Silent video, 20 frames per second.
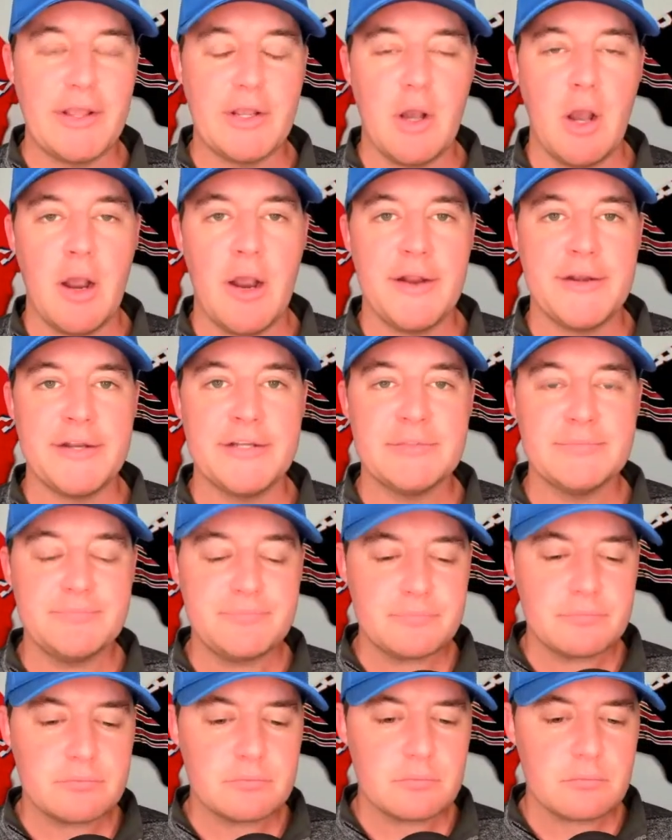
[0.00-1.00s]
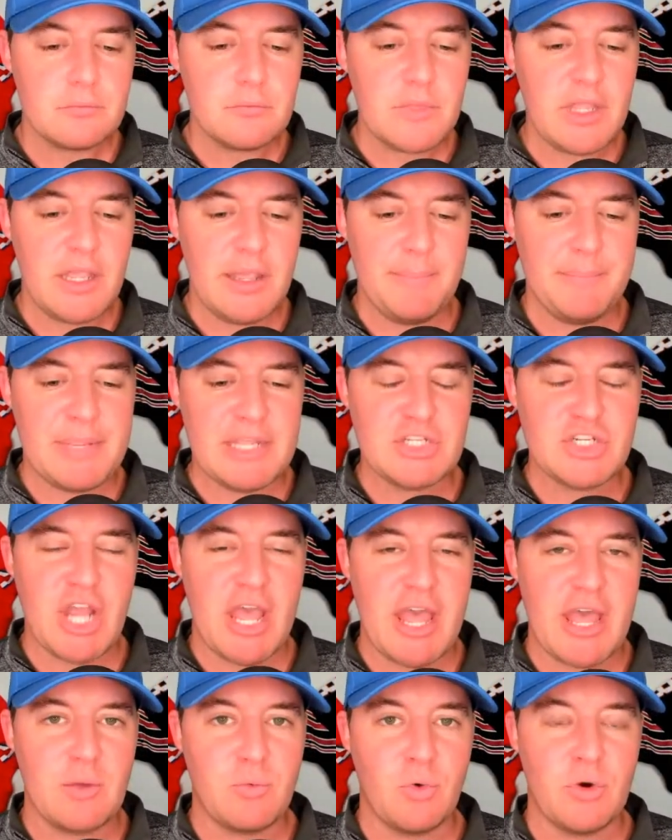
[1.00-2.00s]
guard, and
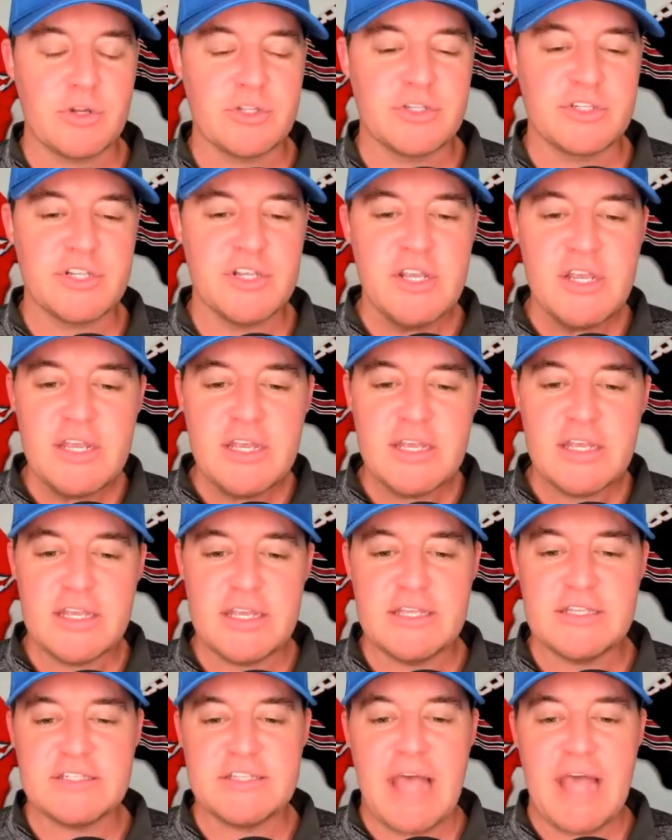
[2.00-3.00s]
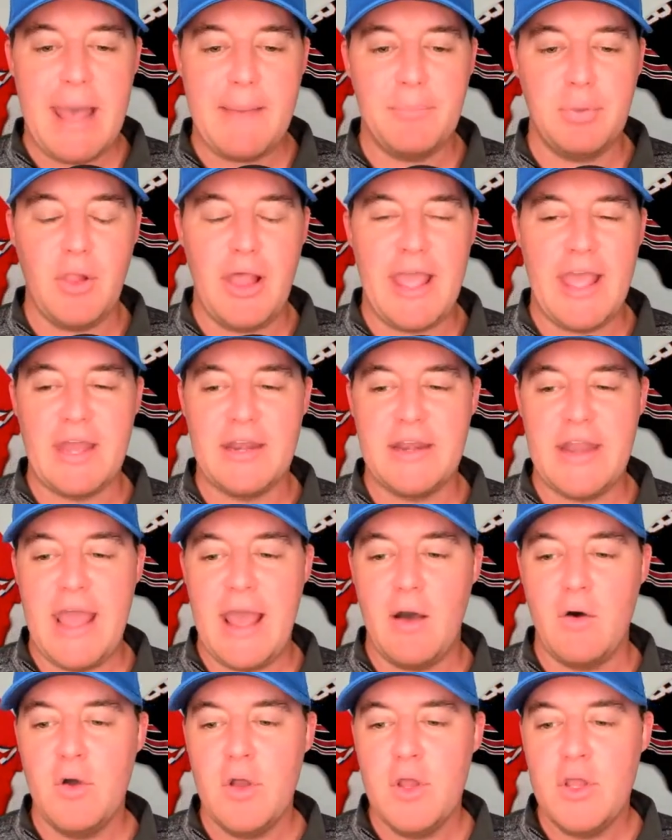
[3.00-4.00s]
BJ Edwards is that plan.
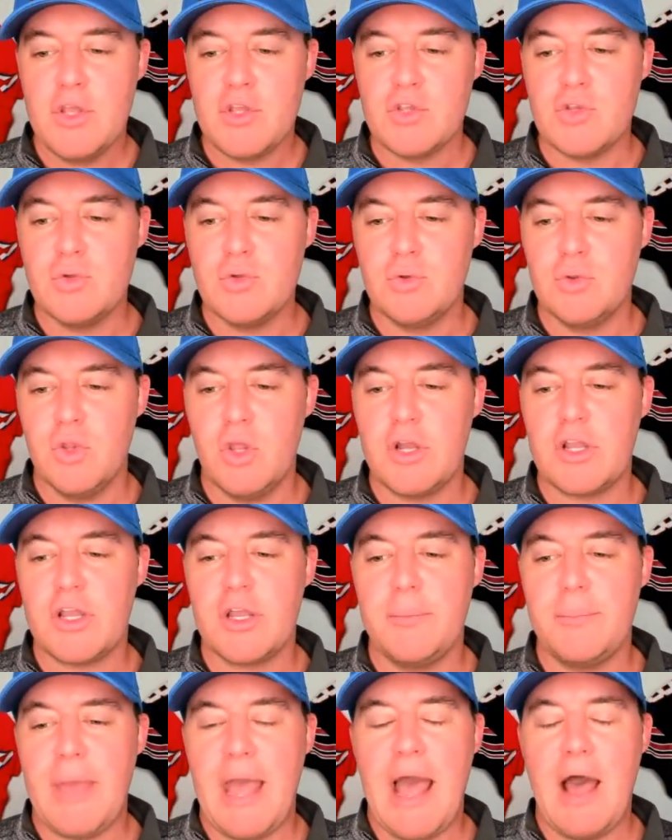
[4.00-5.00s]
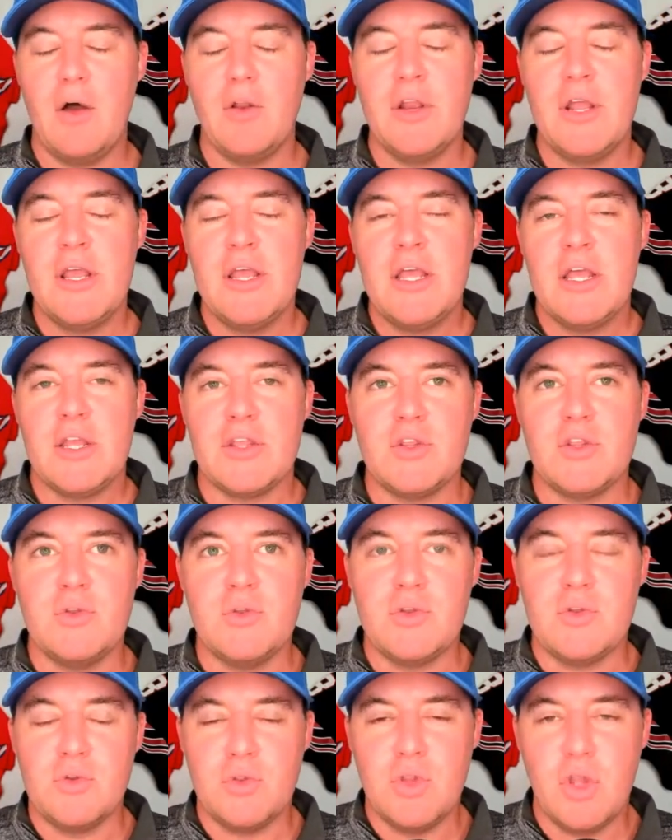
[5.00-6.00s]
Now, you look at
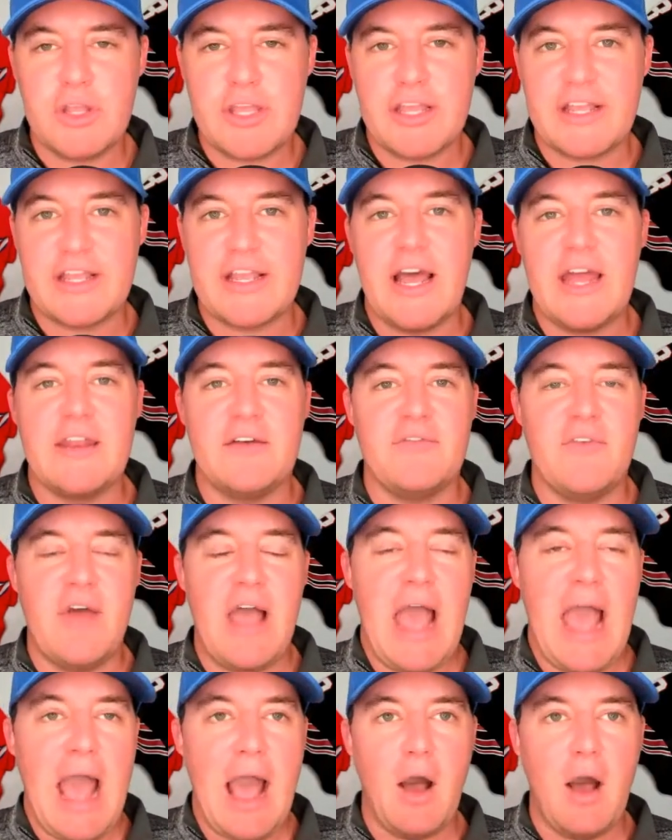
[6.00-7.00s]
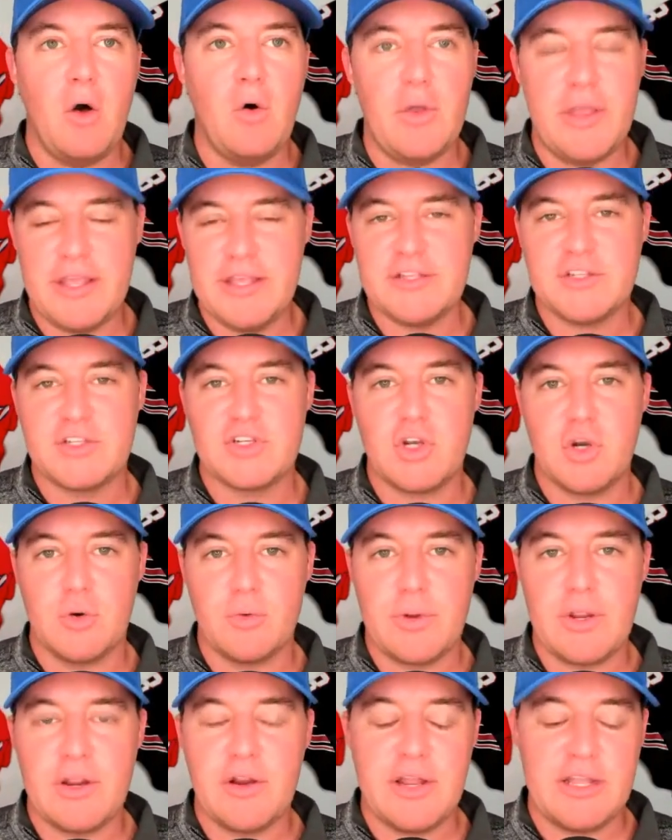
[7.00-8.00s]
kind of how his
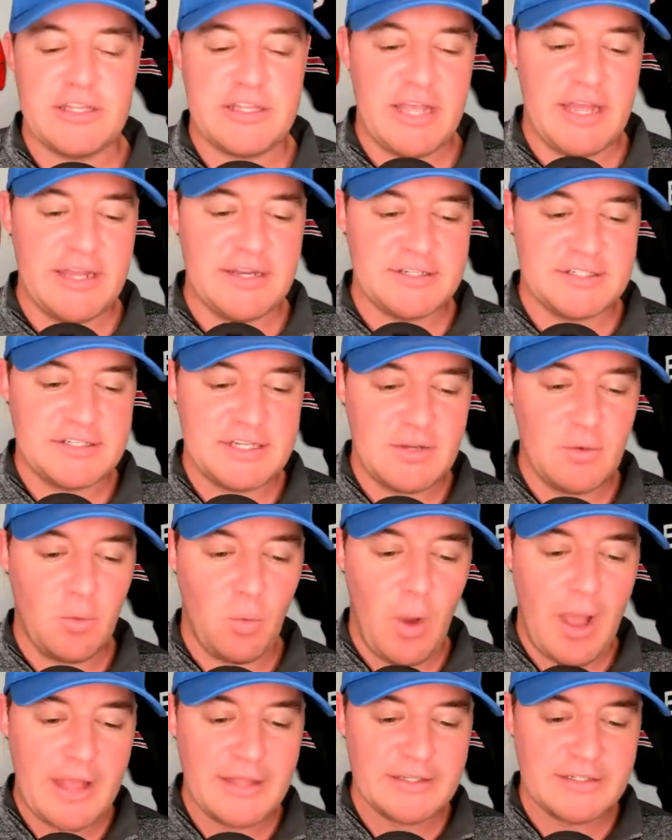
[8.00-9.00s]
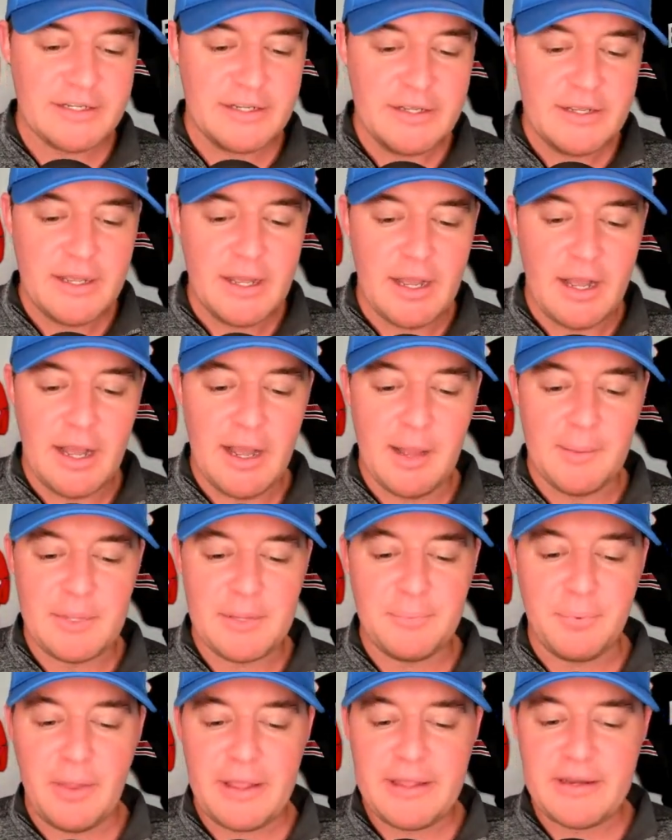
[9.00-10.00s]
career at Tennessee went.
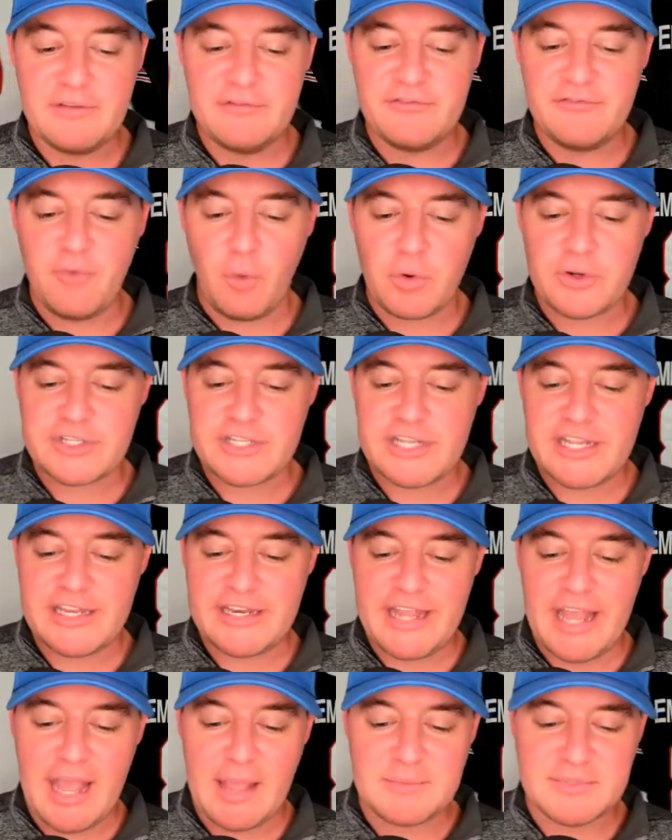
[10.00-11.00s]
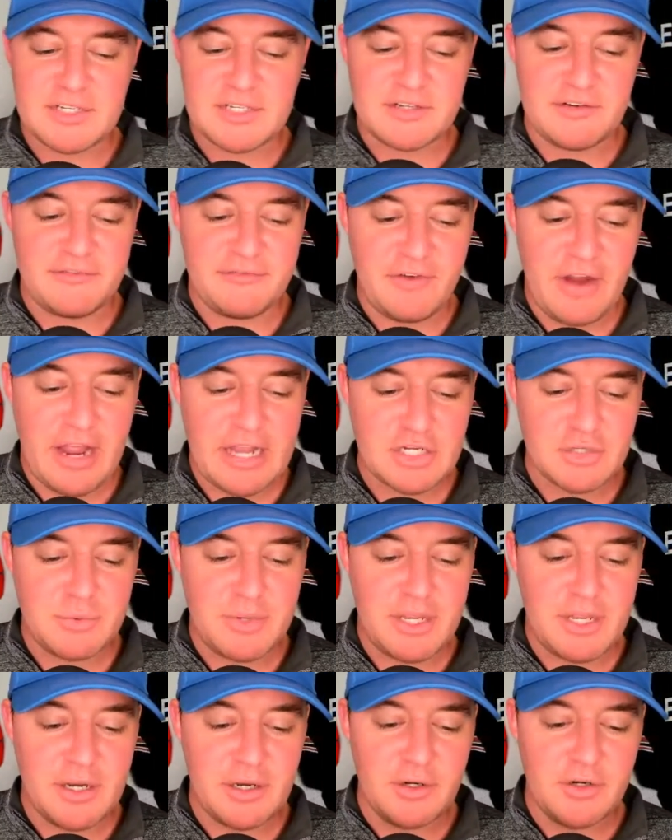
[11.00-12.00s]
He played in 14 games as a
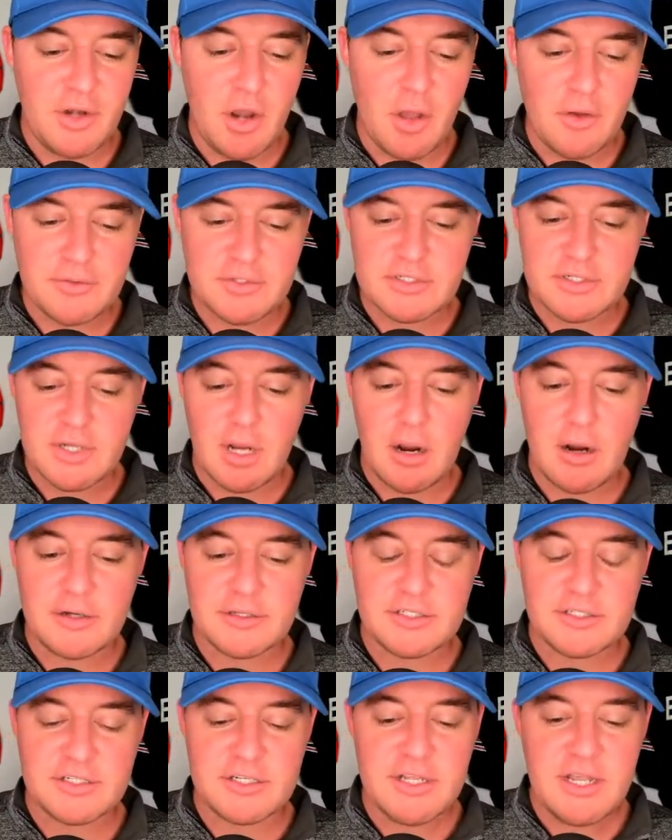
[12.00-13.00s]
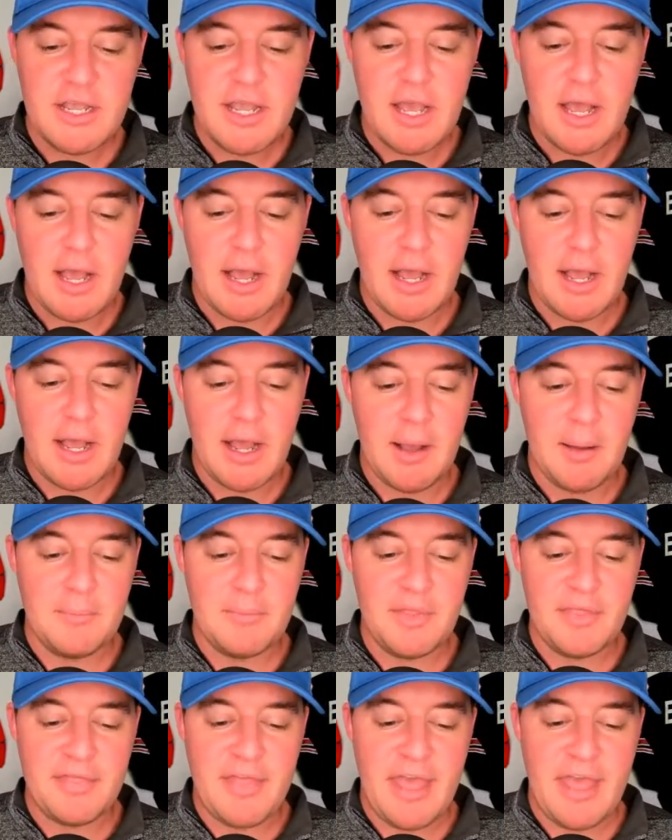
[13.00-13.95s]
freshman, no starts. It's kind